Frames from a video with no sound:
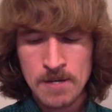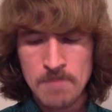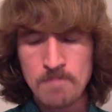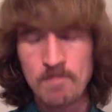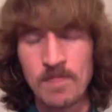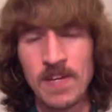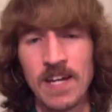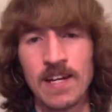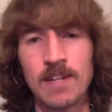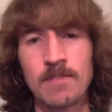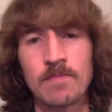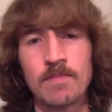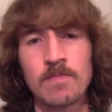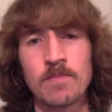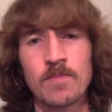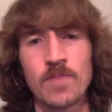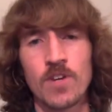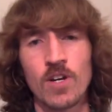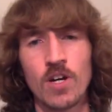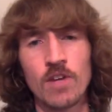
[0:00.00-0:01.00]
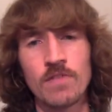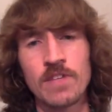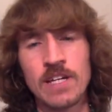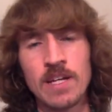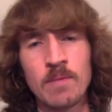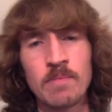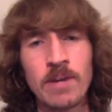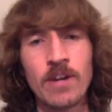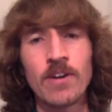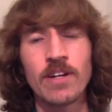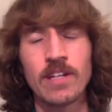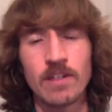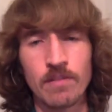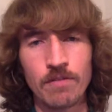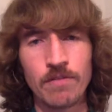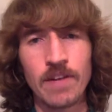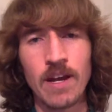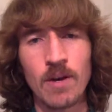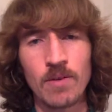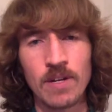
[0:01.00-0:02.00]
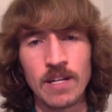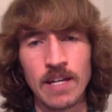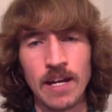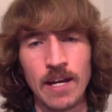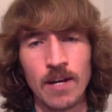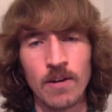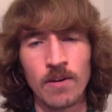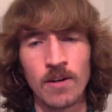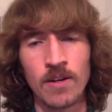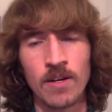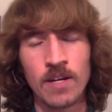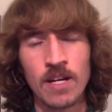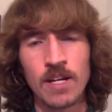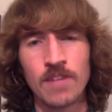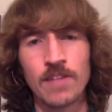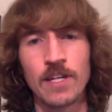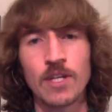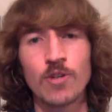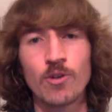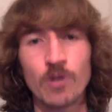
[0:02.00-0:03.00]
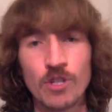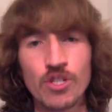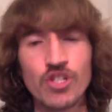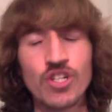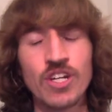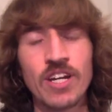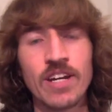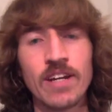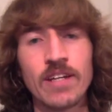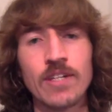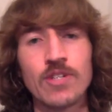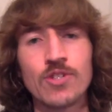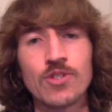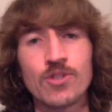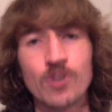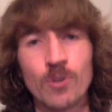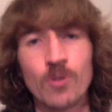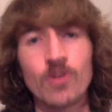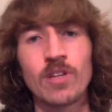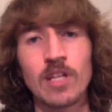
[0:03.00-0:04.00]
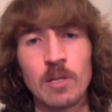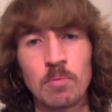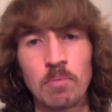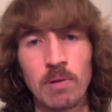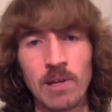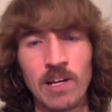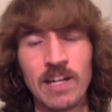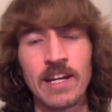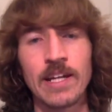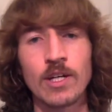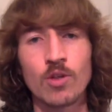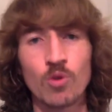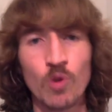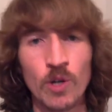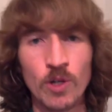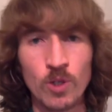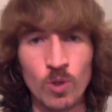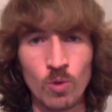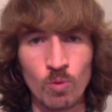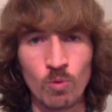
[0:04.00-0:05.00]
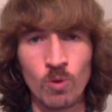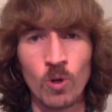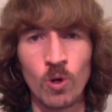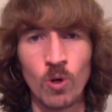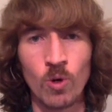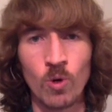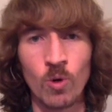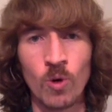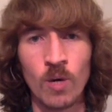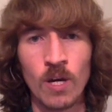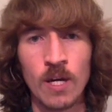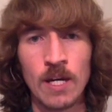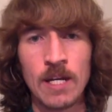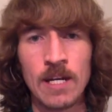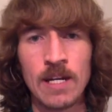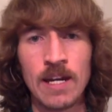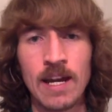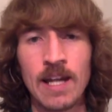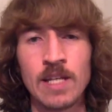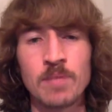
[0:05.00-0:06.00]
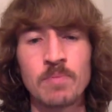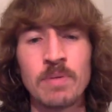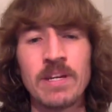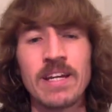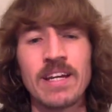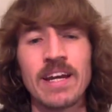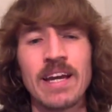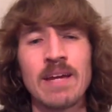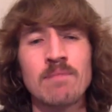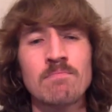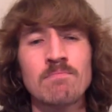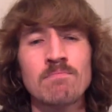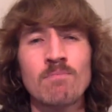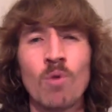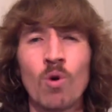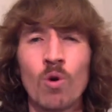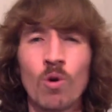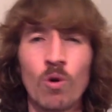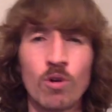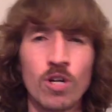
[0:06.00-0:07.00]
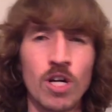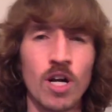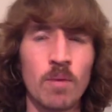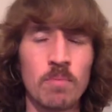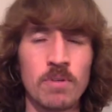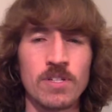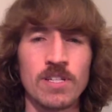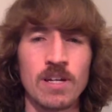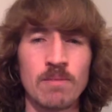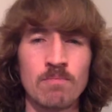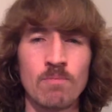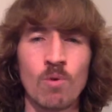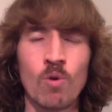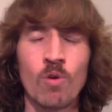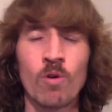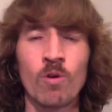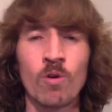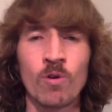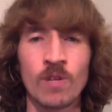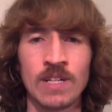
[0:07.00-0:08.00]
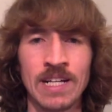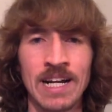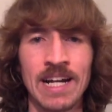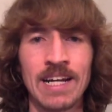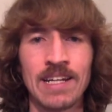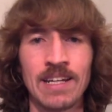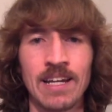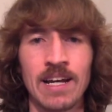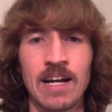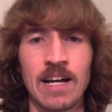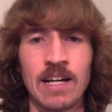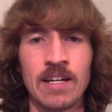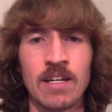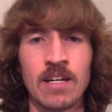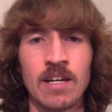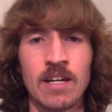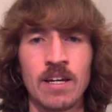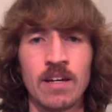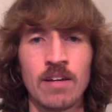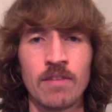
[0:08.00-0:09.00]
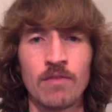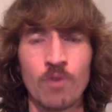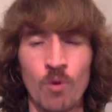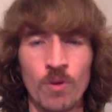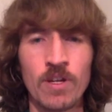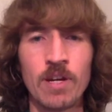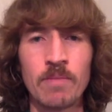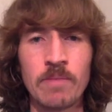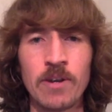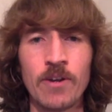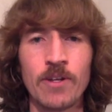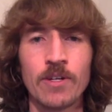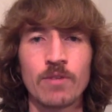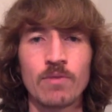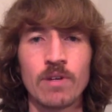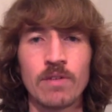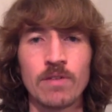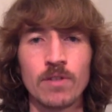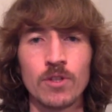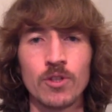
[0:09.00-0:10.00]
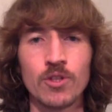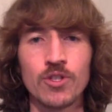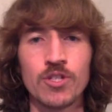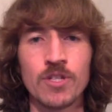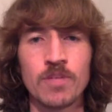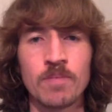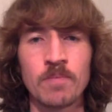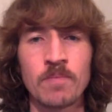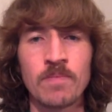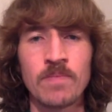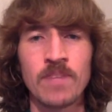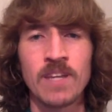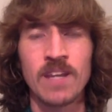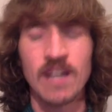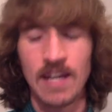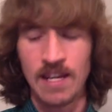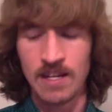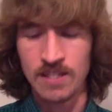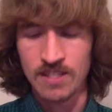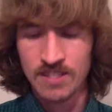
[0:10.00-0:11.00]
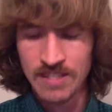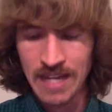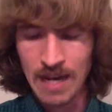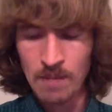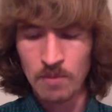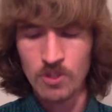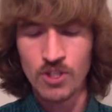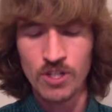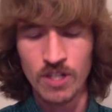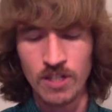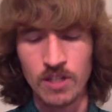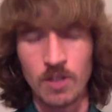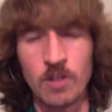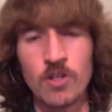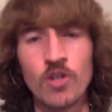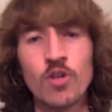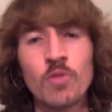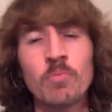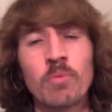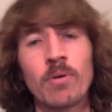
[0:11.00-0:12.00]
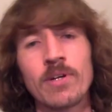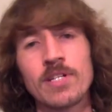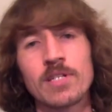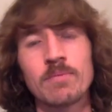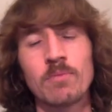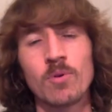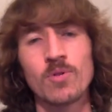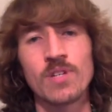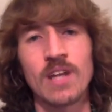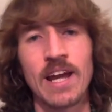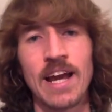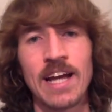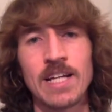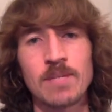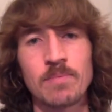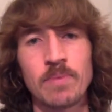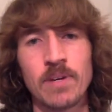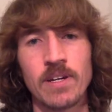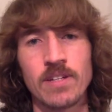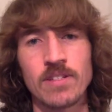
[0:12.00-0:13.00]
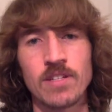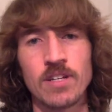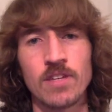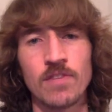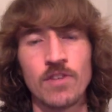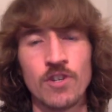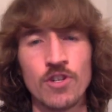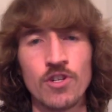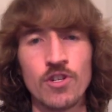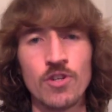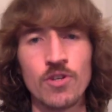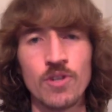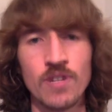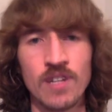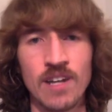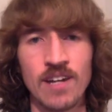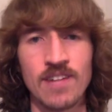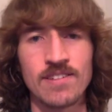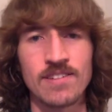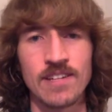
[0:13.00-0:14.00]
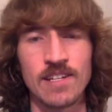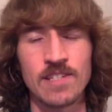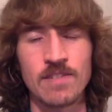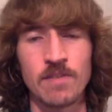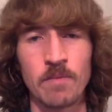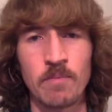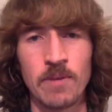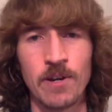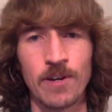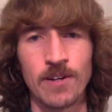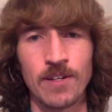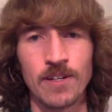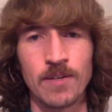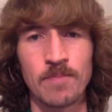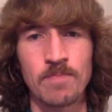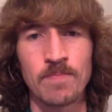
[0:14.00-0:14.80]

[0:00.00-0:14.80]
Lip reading: that of the American founding era, that Christianity certainly played a critical role as being a moral compass, a moral guideline for the American Revolution and establishing the new principles and aspects of the new United States of America.